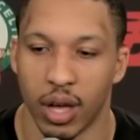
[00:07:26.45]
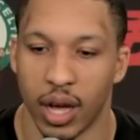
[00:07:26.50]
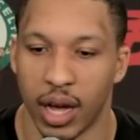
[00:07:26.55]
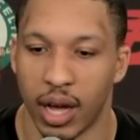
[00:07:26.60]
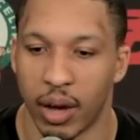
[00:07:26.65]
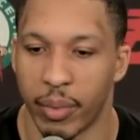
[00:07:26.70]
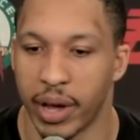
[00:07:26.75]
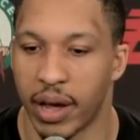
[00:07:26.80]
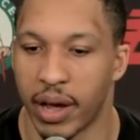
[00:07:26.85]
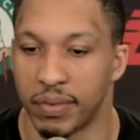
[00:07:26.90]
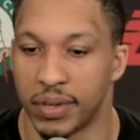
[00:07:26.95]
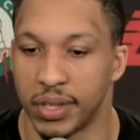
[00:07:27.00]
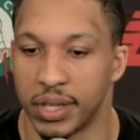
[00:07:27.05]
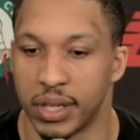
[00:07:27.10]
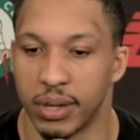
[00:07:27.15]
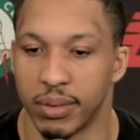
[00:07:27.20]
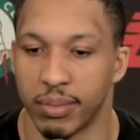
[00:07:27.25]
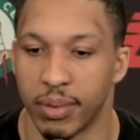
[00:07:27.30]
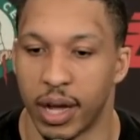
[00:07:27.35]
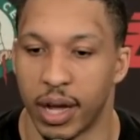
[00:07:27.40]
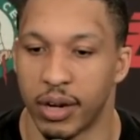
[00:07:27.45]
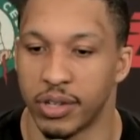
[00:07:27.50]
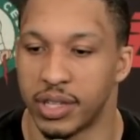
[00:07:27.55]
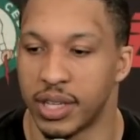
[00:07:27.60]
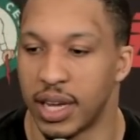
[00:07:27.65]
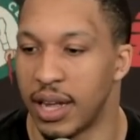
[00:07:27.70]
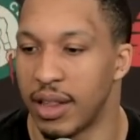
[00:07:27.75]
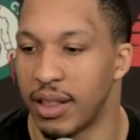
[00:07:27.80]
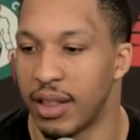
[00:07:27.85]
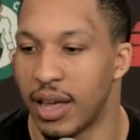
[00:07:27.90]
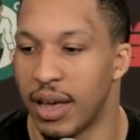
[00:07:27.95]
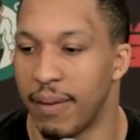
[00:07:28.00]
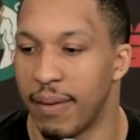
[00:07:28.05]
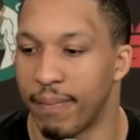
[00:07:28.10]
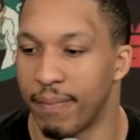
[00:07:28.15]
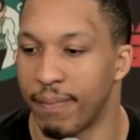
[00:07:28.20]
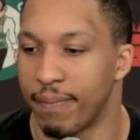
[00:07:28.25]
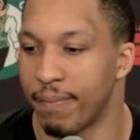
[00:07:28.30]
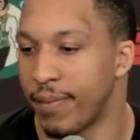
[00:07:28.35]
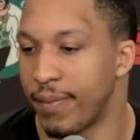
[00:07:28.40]
And we have to understand
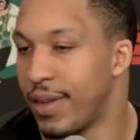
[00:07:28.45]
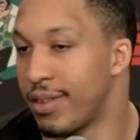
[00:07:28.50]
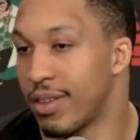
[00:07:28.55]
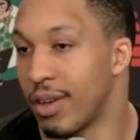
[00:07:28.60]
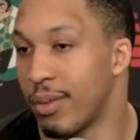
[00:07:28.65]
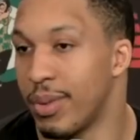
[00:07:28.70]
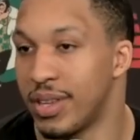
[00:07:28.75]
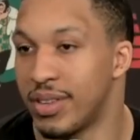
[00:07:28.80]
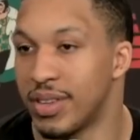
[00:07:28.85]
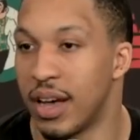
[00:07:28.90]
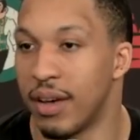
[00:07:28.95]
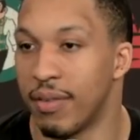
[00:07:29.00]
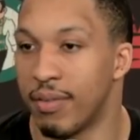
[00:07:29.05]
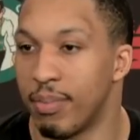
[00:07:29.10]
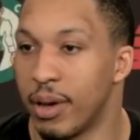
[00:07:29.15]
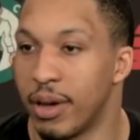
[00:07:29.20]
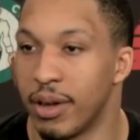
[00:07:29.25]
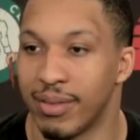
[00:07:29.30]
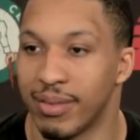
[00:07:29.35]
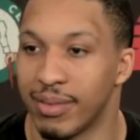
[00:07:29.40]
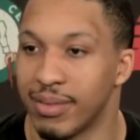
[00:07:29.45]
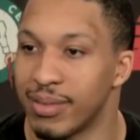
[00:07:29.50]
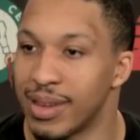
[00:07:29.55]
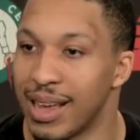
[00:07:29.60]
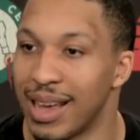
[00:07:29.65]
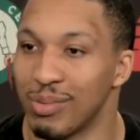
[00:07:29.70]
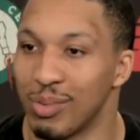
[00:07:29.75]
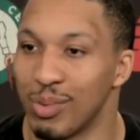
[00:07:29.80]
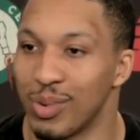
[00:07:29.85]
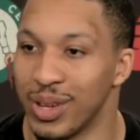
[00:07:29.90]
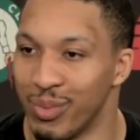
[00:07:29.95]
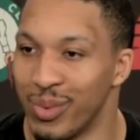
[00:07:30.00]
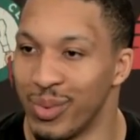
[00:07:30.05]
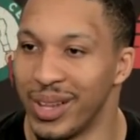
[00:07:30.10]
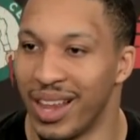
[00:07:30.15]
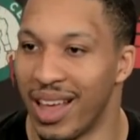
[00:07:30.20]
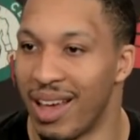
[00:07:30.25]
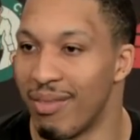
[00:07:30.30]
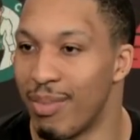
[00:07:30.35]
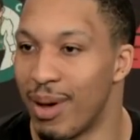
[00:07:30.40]
that it's going to be tough, but that's what
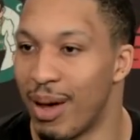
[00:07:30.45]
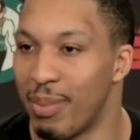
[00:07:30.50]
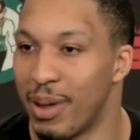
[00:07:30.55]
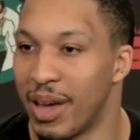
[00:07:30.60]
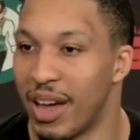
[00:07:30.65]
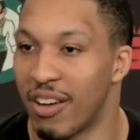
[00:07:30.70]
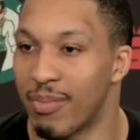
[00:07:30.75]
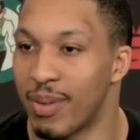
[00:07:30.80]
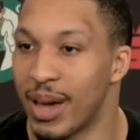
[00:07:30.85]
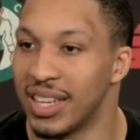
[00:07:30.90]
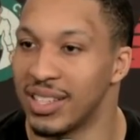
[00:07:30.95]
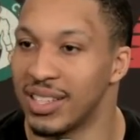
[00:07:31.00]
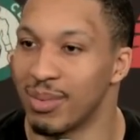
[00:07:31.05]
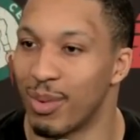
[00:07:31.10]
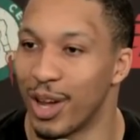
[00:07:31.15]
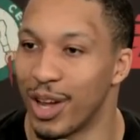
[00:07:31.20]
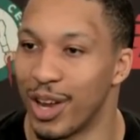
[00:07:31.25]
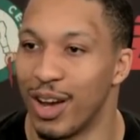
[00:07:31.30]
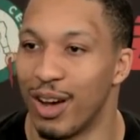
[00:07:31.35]
we love about playoff basketball.